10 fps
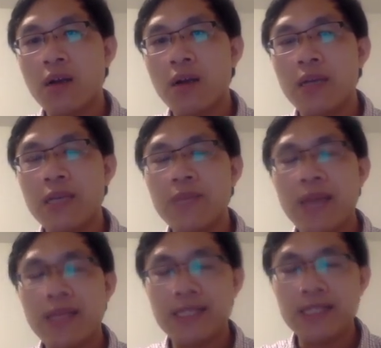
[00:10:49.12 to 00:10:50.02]
in my
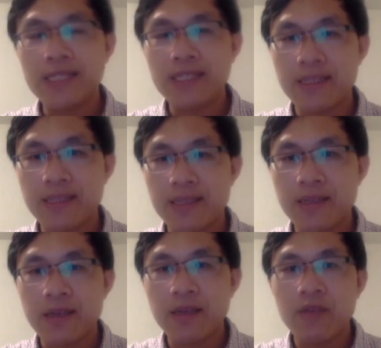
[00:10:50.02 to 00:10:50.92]
thesis,
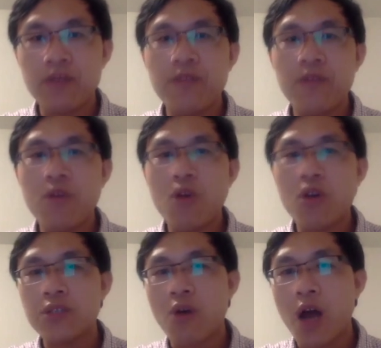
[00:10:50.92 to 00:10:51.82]
we
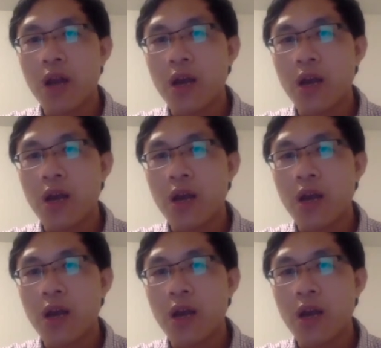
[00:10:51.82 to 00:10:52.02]
focus on